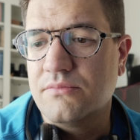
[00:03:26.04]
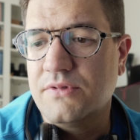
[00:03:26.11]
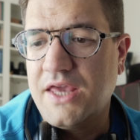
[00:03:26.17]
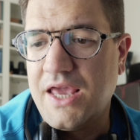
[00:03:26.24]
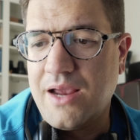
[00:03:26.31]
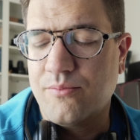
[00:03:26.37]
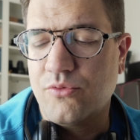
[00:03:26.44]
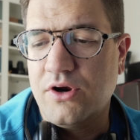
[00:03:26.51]

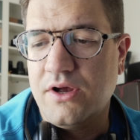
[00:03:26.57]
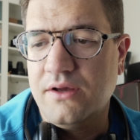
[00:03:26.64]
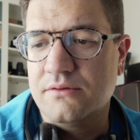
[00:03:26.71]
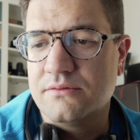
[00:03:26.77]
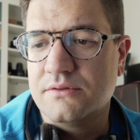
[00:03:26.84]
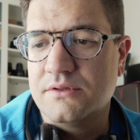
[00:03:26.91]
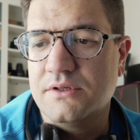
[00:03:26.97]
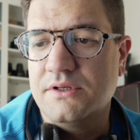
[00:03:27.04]
camera
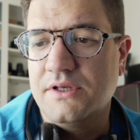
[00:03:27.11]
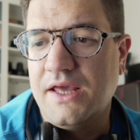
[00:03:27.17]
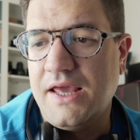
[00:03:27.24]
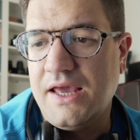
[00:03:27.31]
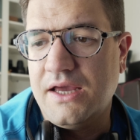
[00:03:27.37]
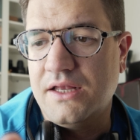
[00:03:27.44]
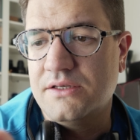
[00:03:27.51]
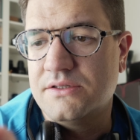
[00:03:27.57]

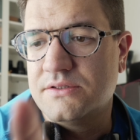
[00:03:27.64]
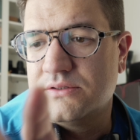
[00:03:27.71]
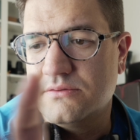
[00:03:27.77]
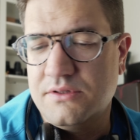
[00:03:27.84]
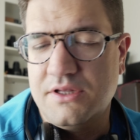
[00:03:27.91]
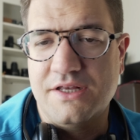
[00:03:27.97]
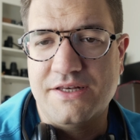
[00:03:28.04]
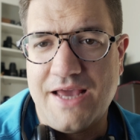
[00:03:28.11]
and
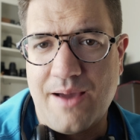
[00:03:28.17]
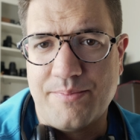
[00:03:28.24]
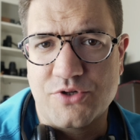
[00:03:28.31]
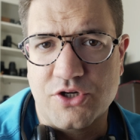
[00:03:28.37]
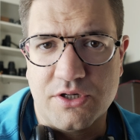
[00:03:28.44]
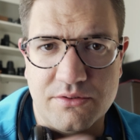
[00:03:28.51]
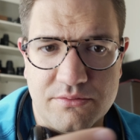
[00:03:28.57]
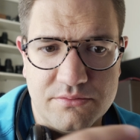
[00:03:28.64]
the
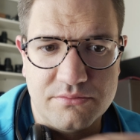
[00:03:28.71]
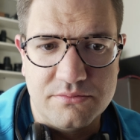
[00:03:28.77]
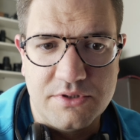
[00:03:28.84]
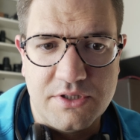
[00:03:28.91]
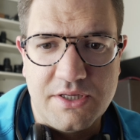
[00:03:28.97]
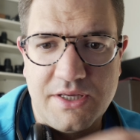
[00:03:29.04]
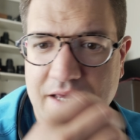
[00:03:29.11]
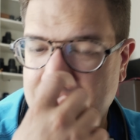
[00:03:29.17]
adapter
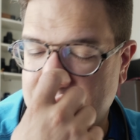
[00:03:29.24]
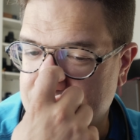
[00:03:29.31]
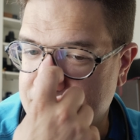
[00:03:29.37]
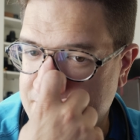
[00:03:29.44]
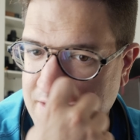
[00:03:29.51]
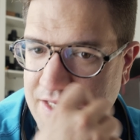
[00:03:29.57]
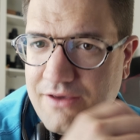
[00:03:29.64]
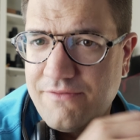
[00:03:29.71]
and
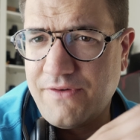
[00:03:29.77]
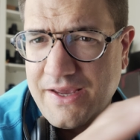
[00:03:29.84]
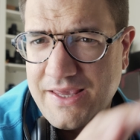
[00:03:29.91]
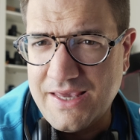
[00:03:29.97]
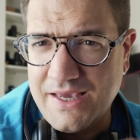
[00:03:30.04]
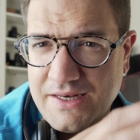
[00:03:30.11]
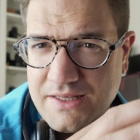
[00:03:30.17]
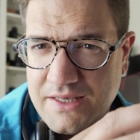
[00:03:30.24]
see if I
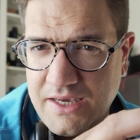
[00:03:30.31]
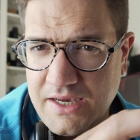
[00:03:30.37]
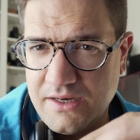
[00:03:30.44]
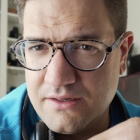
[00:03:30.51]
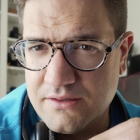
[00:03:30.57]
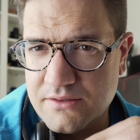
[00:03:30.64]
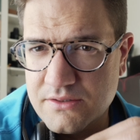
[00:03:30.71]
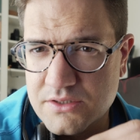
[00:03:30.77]
can't
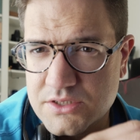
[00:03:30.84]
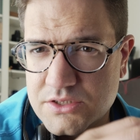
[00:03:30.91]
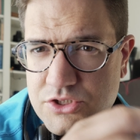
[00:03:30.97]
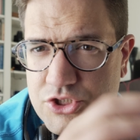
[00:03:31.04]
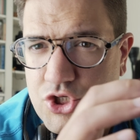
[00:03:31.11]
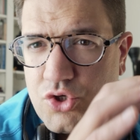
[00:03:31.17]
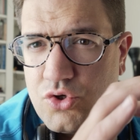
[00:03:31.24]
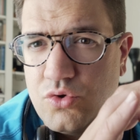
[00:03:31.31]
get
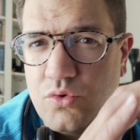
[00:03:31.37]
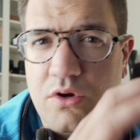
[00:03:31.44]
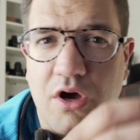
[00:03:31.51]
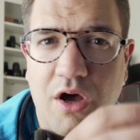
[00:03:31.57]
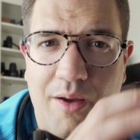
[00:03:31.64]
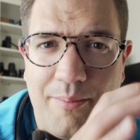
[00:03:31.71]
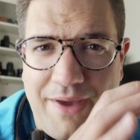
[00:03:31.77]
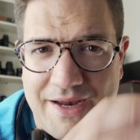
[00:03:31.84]
two
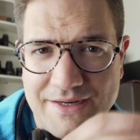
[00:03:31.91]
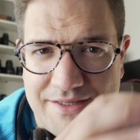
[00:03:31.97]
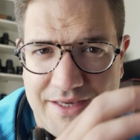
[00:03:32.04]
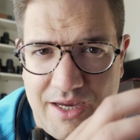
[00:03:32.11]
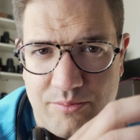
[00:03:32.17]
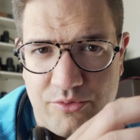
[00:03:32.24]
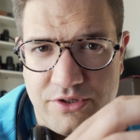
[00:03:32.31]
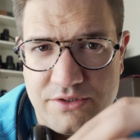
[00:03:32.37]
compact
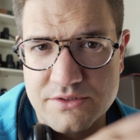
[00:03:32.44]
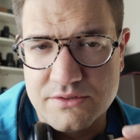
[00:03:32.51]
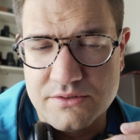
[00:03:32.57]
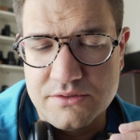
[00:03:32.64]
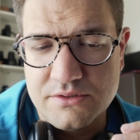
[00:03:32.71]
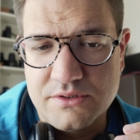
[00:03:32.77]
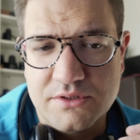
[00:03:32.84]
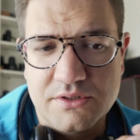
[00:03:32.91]
cameras
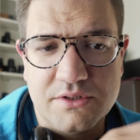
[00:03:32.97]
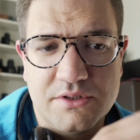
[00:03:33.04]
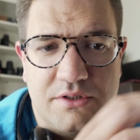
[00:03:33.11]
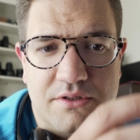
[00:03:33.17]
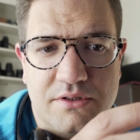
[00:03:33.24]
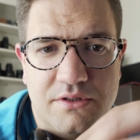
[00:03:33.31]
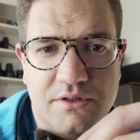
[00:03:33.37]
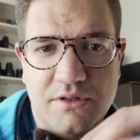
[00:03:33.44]

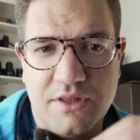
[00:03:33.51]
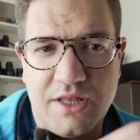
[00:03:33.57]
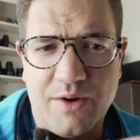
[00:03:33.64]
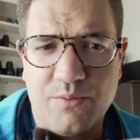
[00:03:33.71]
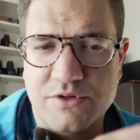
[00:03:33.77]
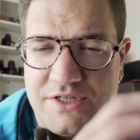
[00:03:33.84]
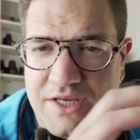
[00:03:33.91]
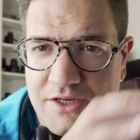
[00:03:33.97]
that I
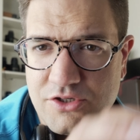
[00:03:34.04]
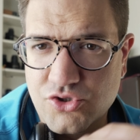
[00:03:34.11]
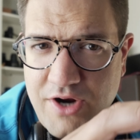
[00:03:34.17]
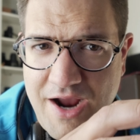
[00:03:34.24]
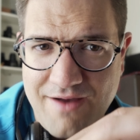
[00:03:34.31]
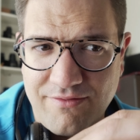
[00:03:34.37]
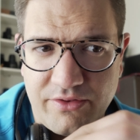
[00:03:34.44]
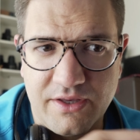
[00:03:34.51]
would take
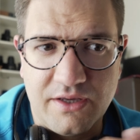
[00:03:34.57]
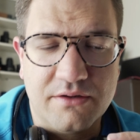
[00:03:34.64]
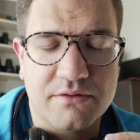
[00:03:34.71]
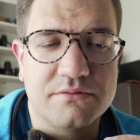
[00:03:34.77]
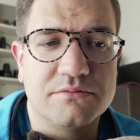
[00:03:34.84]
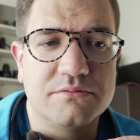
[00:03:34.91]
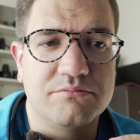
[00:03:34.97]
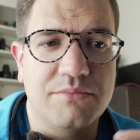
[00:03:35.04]
traveling,
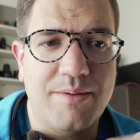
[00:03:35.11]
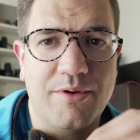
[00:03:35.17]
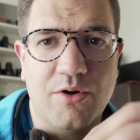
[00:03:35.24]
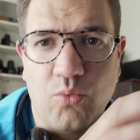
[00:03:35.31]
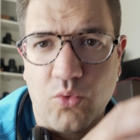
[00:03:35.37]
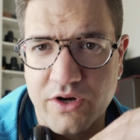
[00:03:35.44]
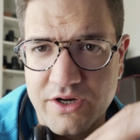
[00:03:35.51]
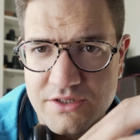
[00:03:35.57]
maybe a
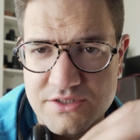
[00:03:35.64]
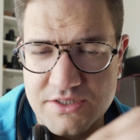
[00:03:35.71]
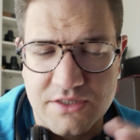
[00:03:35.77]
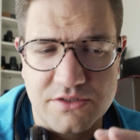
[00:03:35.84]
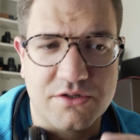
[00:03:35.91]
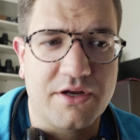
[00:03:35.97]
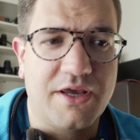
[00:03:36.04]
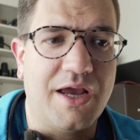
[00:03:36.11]
1-inch
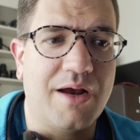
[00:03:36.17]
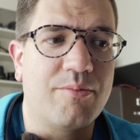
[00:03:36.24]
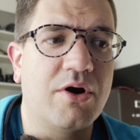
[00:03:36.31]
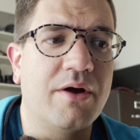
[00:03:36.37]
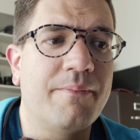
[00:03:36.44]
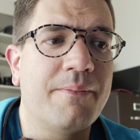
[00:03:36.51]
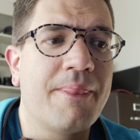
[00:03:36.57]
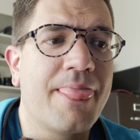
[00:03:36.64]
sensor
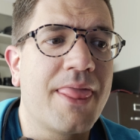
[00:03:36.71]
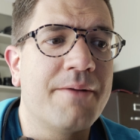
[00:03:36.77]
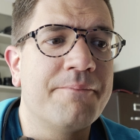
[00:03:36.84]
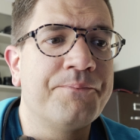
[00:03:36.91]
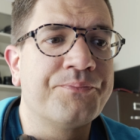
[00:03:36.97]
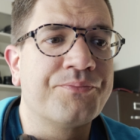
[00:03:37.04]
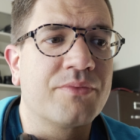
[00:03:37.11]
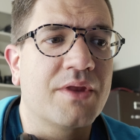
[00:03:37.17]
camera
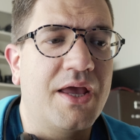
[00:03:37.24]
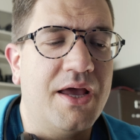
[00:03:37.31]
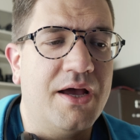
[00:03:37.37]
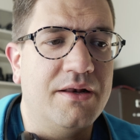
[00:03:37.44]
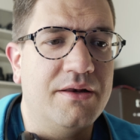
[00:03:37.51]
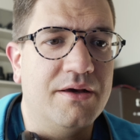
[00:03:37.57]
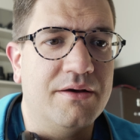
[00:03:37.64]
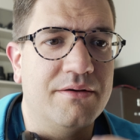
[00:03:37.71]

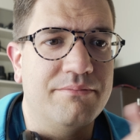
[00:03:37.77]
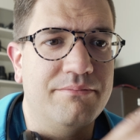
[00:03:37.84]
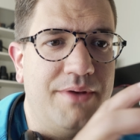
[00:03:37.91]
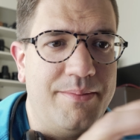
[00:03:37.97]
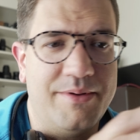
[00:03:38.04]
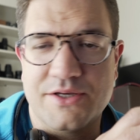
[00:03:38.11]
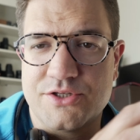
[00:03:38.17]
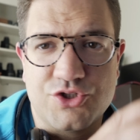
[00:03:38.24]
and
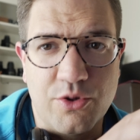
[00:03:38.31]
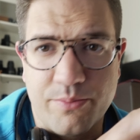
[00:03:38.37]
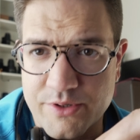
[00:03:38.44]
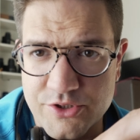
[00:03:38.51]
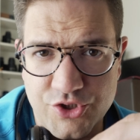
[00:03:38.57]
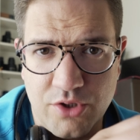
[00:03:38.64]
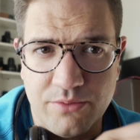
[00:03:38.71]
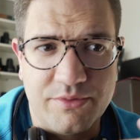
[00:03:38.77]
maybe a super
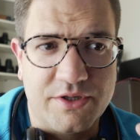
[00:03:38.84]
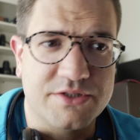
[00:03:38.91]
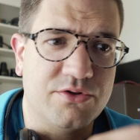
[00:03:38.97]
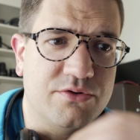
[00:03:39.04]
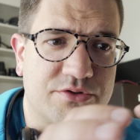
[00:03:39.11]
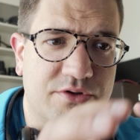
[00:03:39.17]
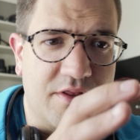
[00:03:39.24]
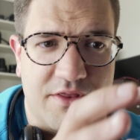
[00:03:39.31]
zoom, because
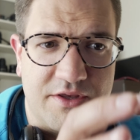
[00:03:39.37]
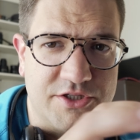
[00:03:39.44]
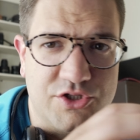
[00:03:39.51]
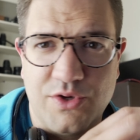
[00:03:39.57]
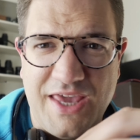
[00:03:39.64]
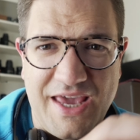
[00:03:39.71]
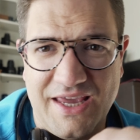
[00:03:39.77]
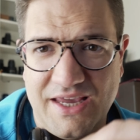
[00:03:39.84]
those are the things
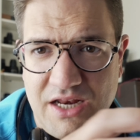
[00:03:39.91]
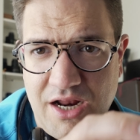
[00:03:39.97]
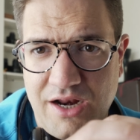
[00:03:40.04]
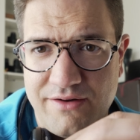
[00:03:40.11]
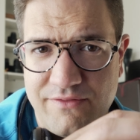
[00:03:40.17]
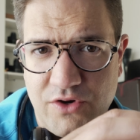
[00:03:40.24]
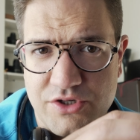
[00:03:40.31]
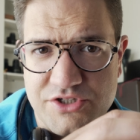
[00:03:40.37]
you can't get out
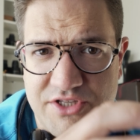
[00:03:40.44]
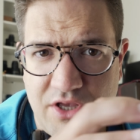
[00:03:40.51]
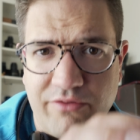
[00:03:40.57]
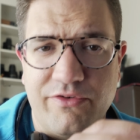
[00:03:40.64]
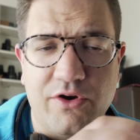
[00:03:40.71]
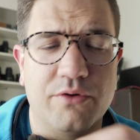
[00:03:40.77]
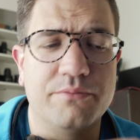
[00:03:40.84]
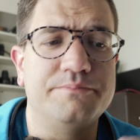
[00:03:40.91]
of your cell
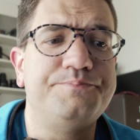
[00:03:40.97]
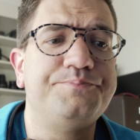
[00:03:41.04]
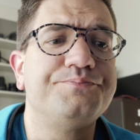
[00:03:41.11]
phone,